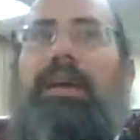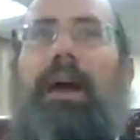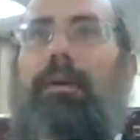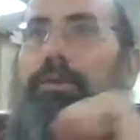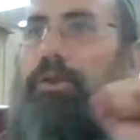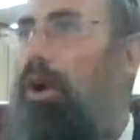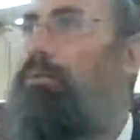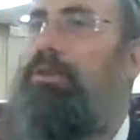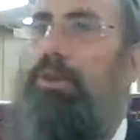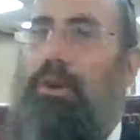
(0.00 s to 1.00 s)
You
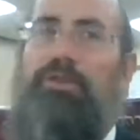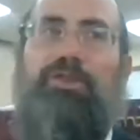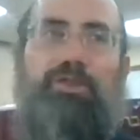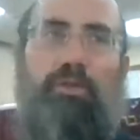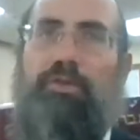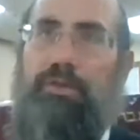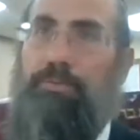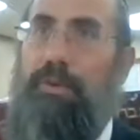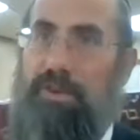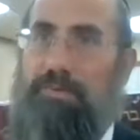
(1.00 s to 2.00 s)
go to shul
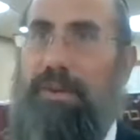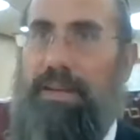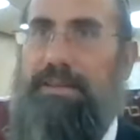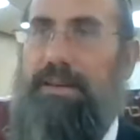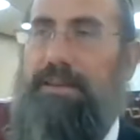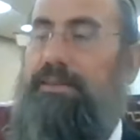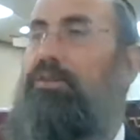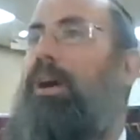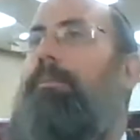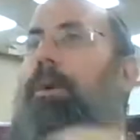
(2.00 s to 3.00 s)
to bring Shmini Atzeres, and you come